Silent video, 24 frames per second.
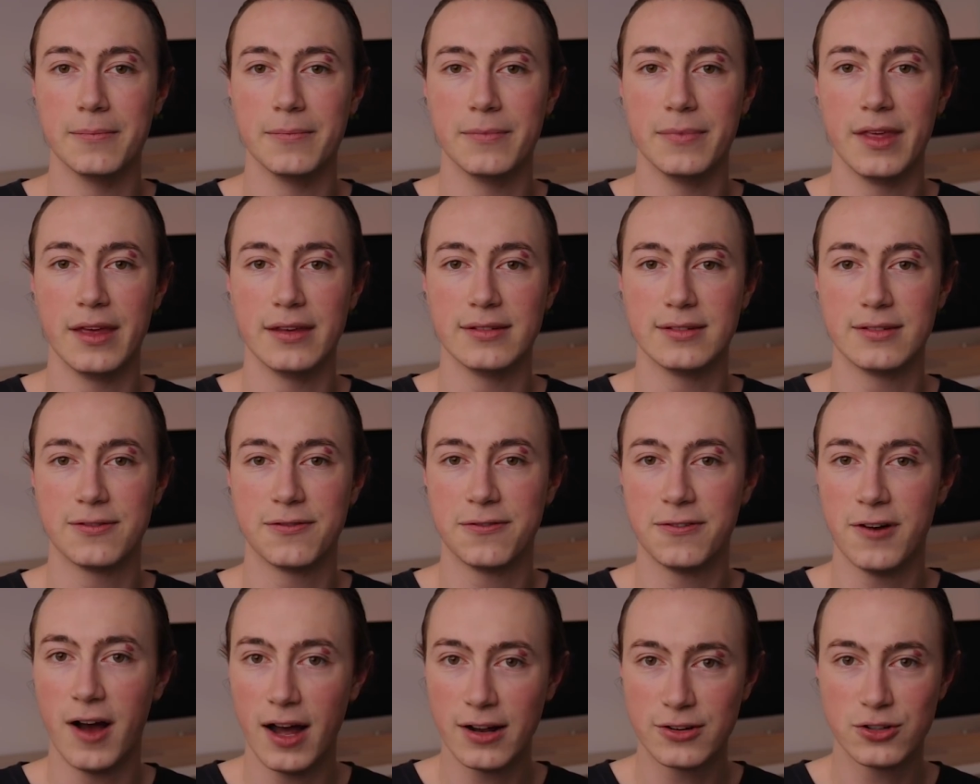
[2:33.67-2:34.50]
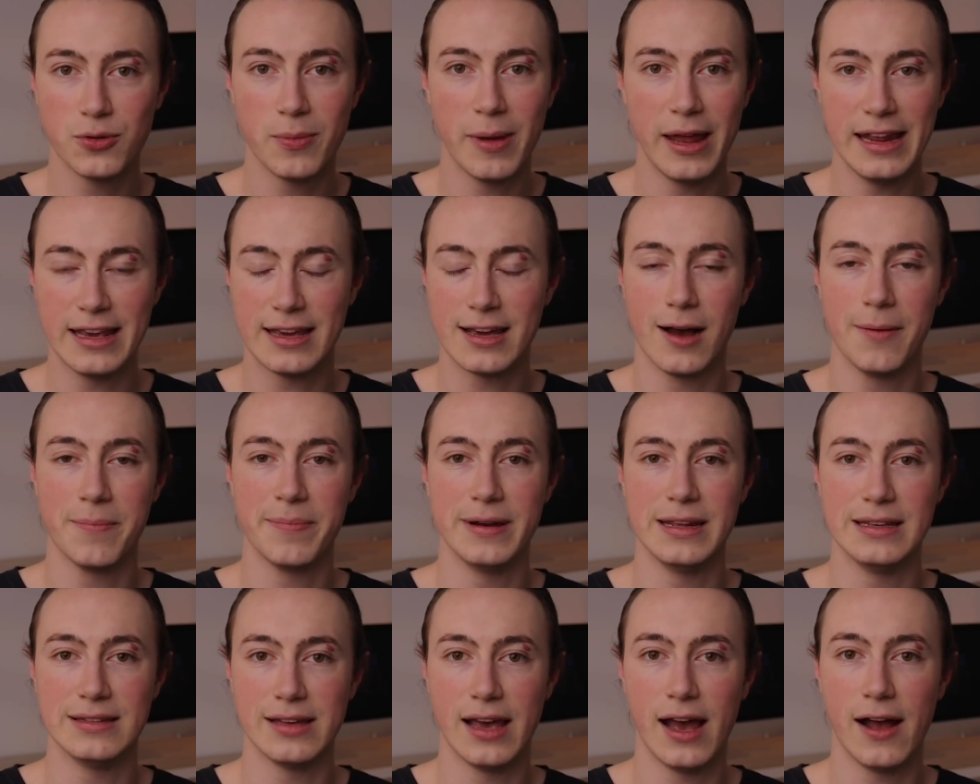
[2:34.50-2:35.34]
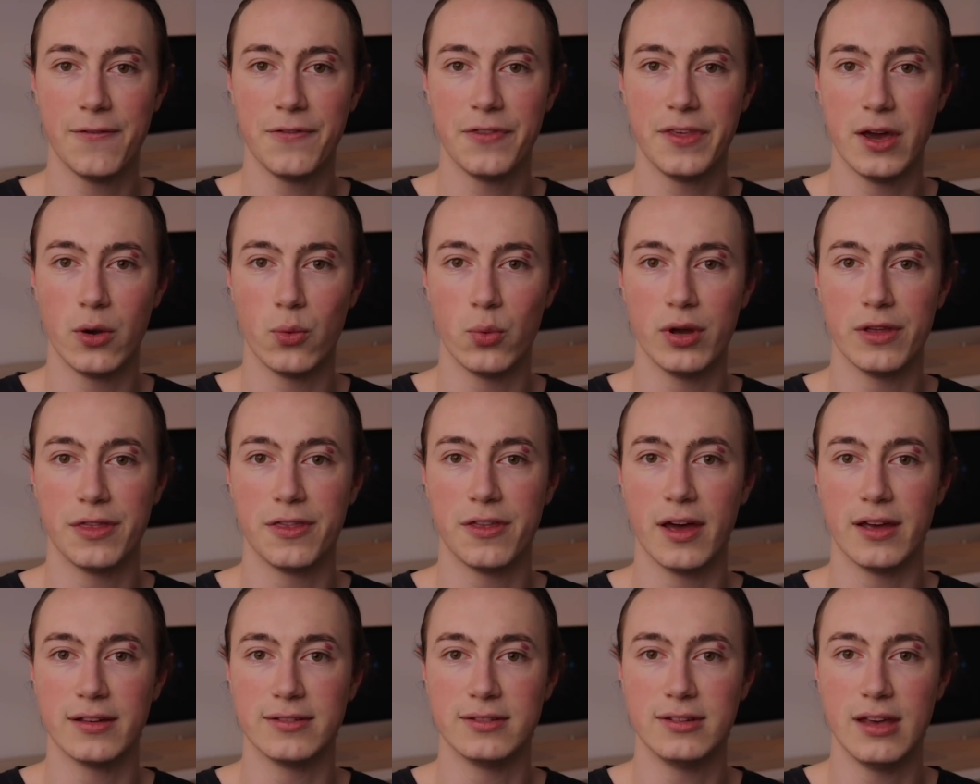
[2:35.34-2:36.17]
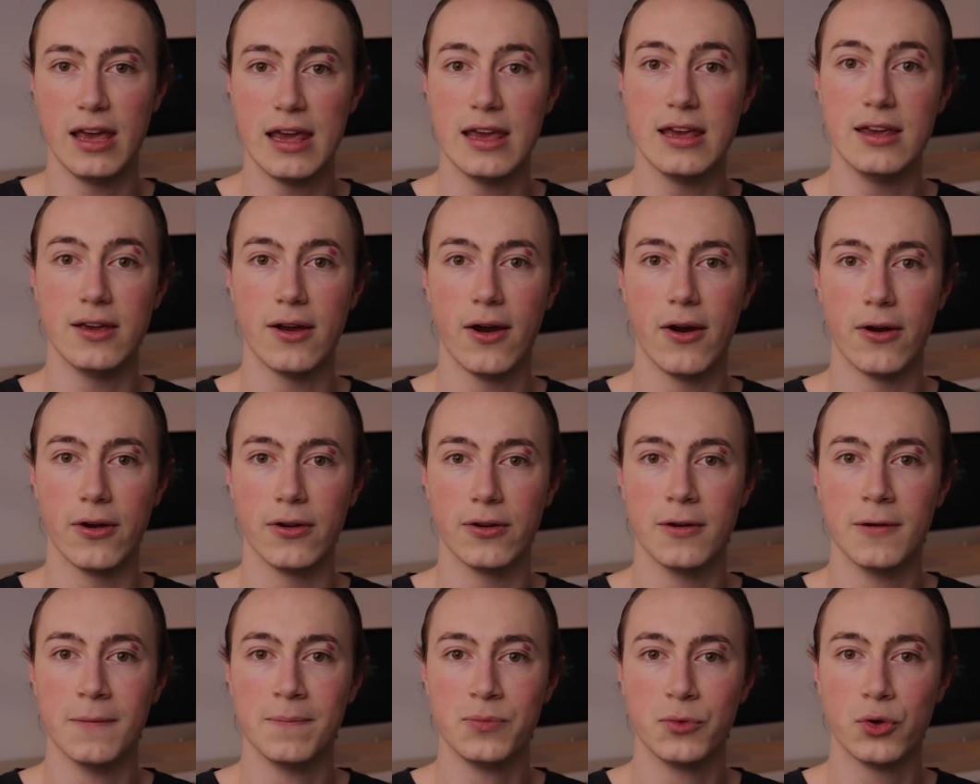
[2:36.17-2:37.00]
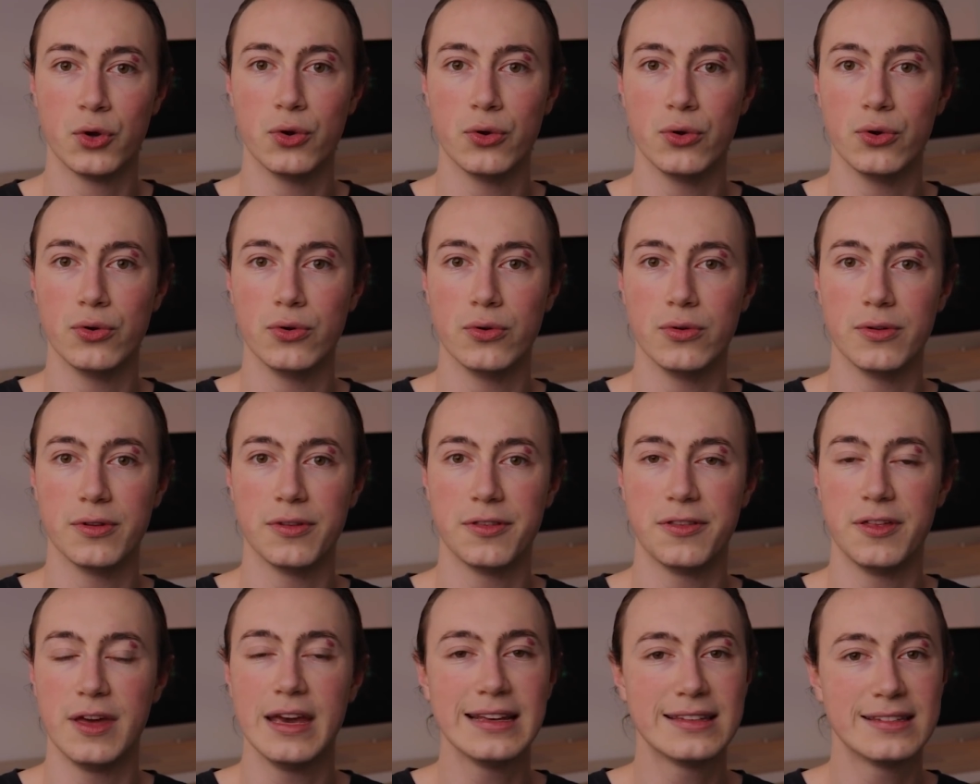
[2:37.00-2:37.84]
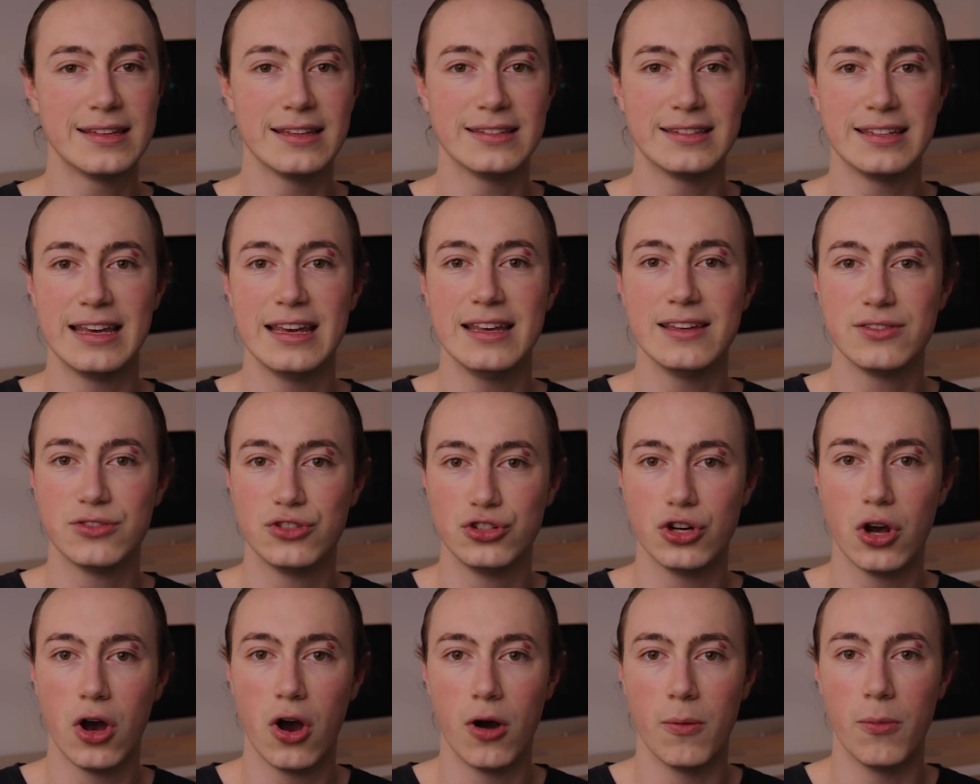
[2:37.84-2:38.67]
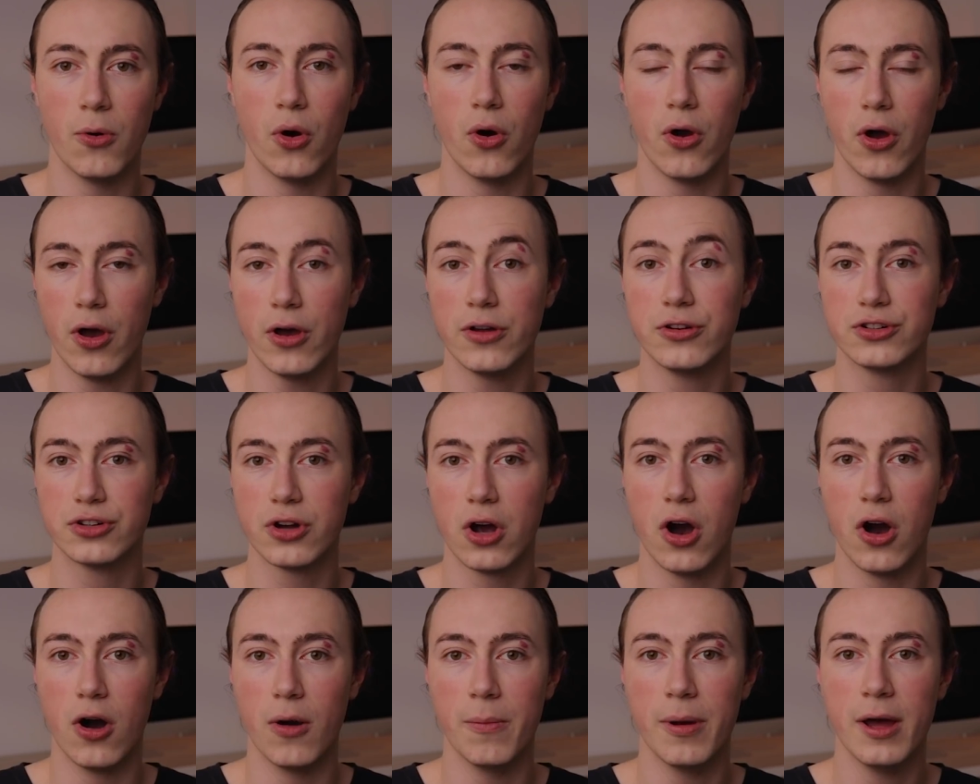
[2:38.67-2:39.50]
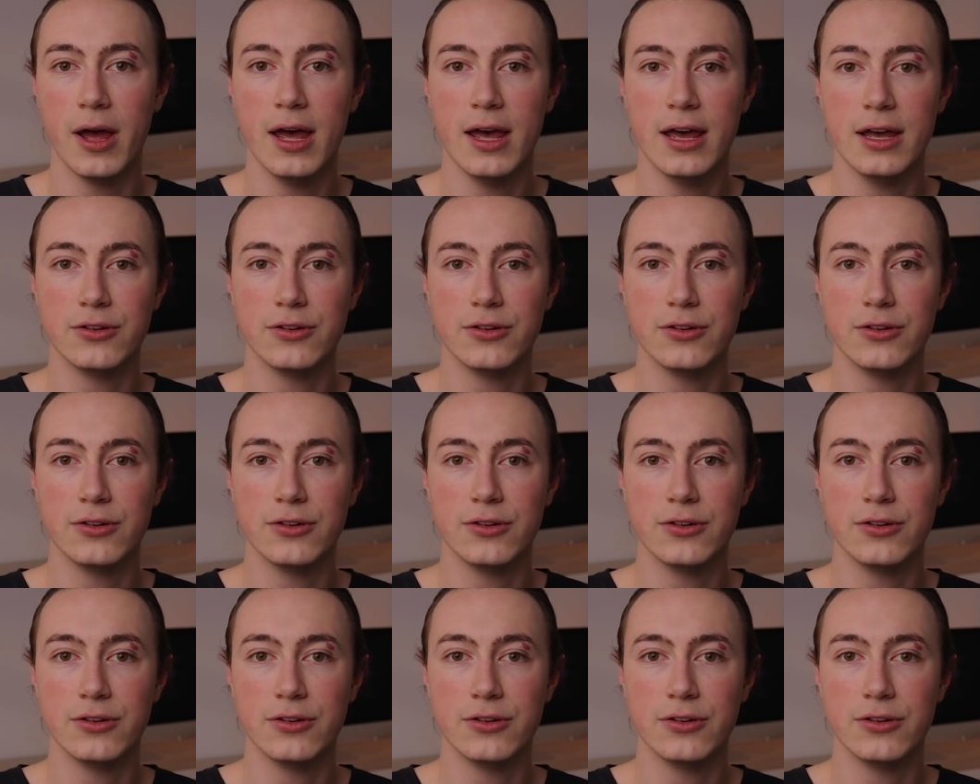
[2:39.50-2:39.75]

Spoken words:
There's far too many companies out there with a CEO who thinks it's his job or her job